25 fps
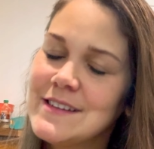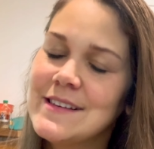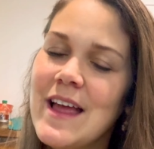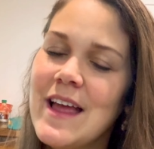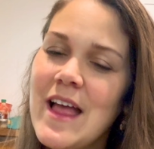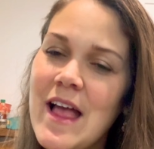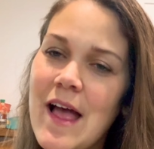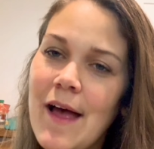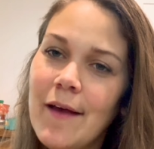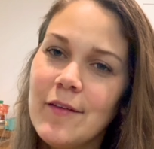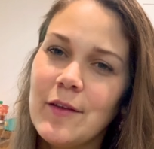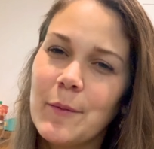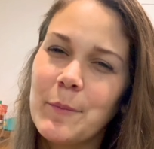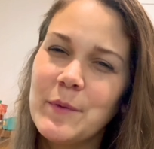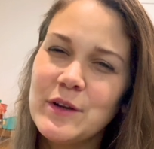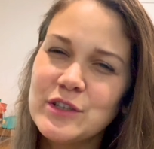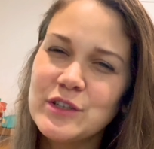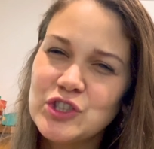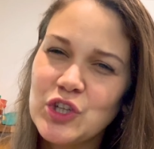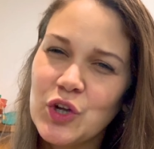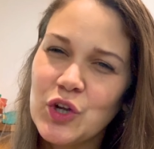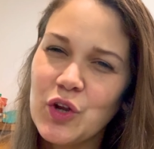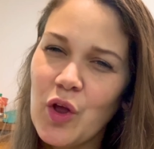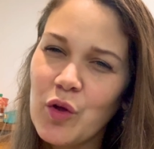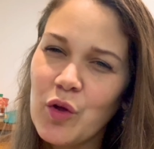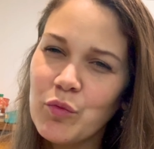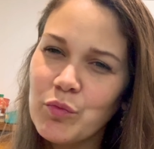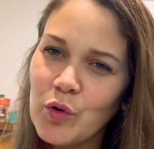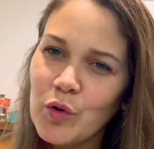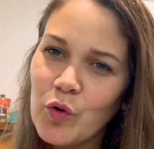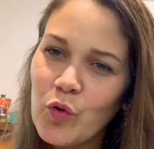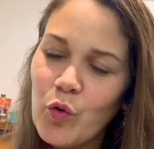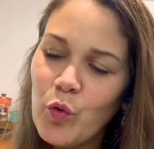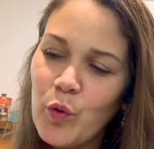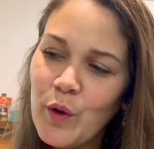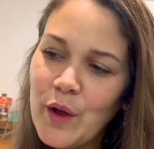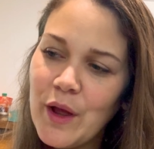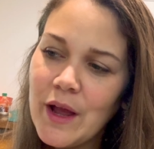So I'm going to show y'all real
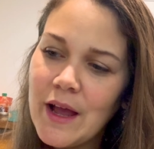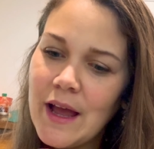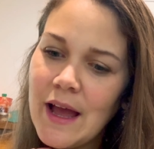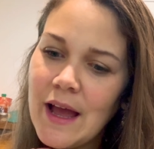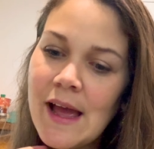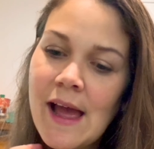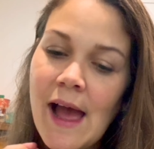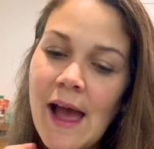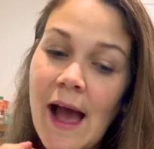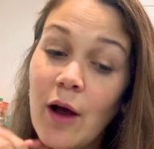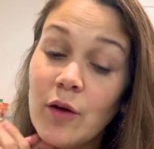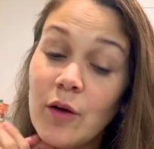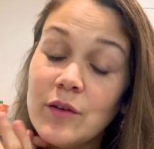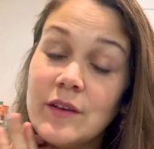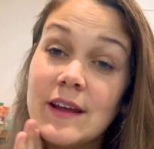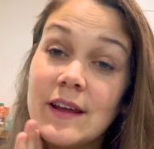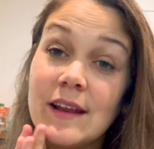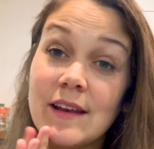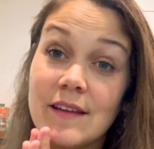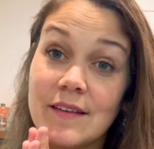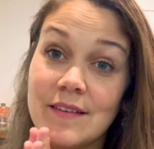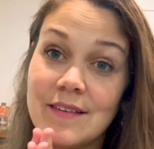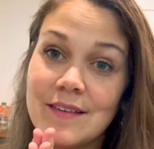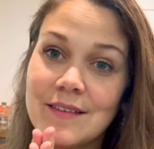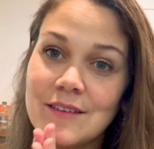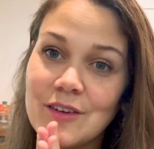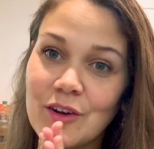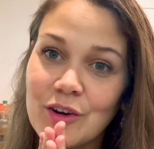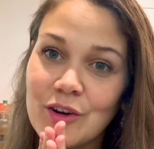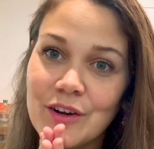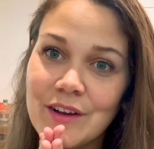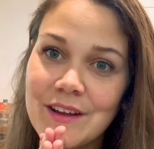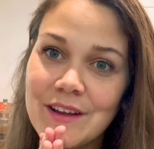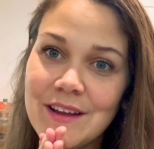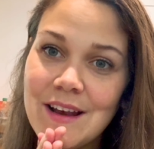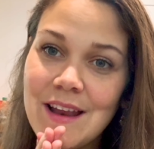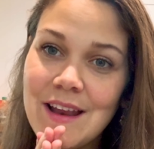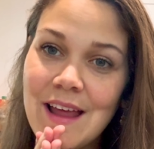quick how to get it
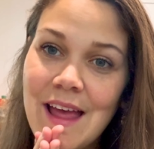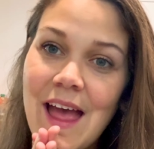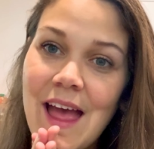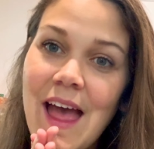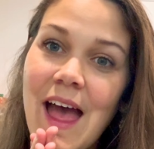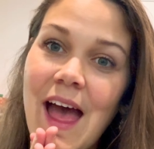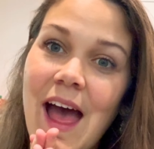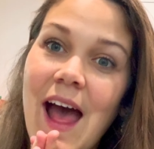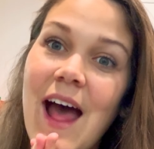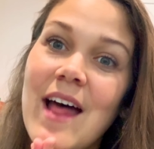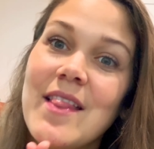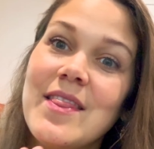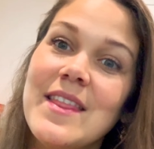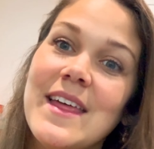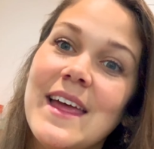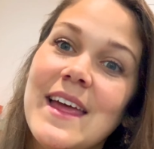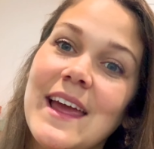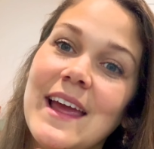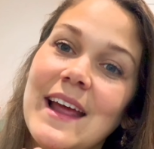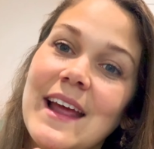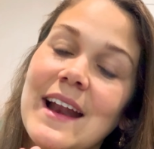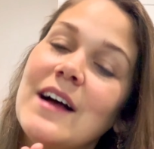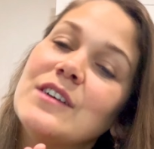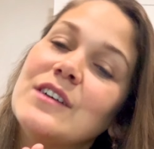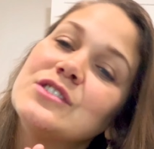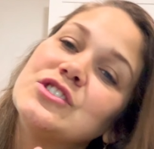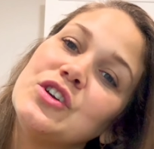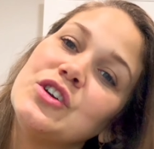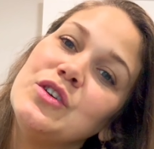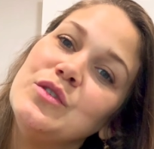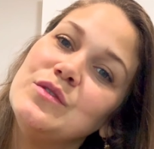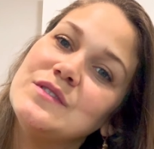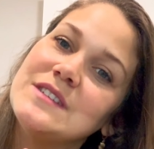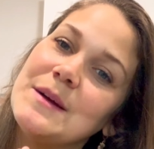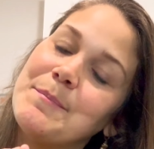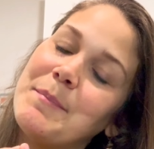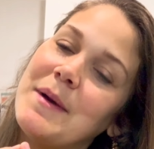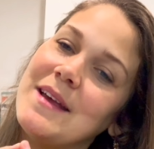started and then I'll show you
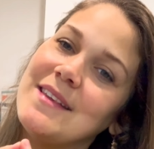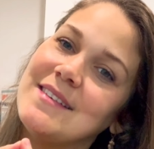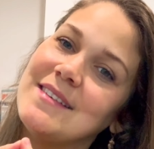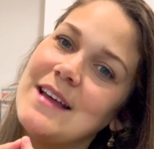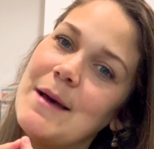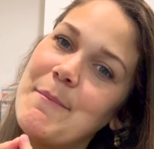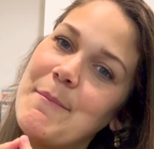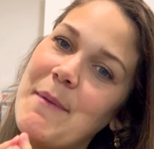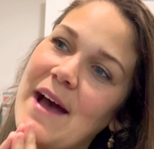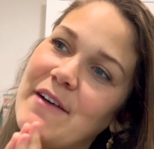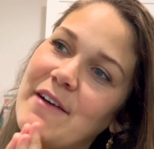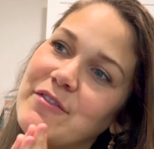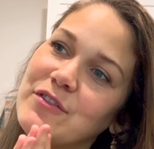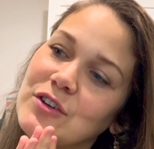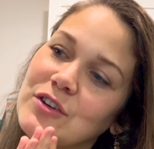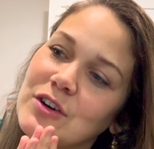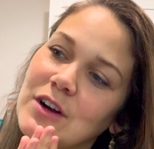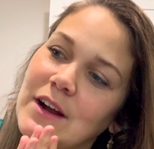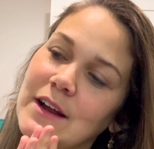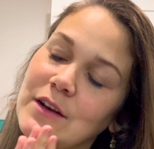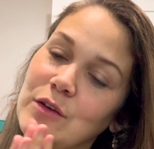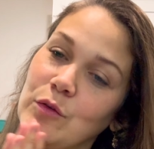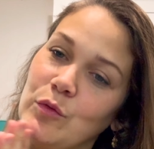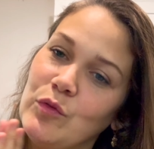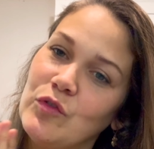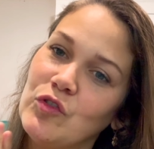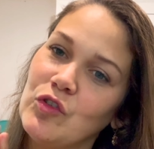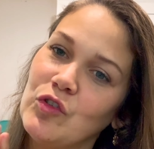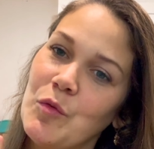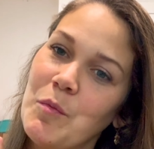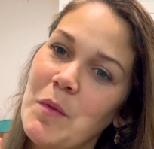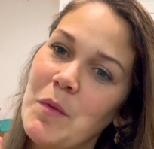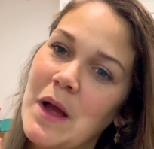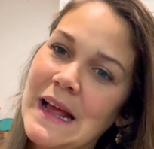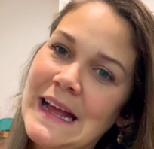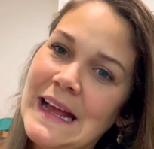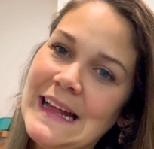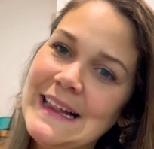step by step after I do
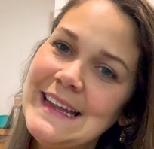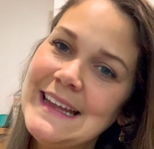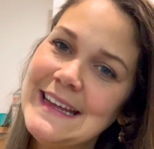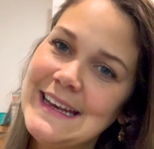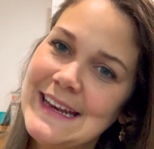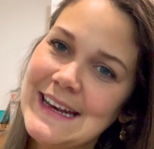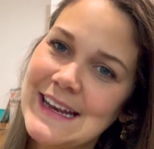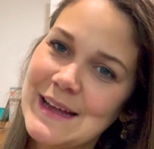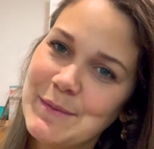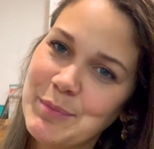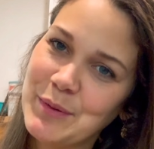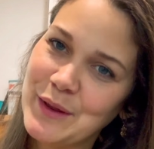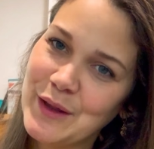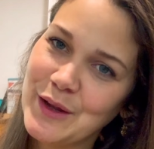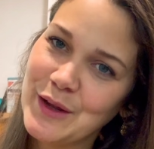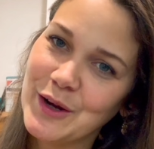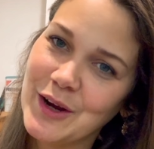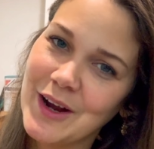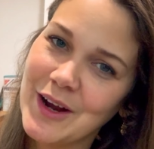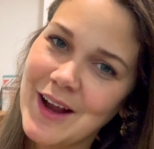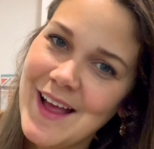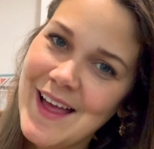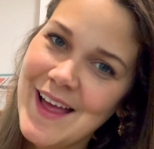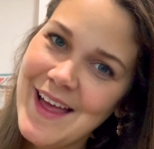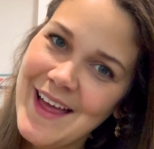some cleaning up here.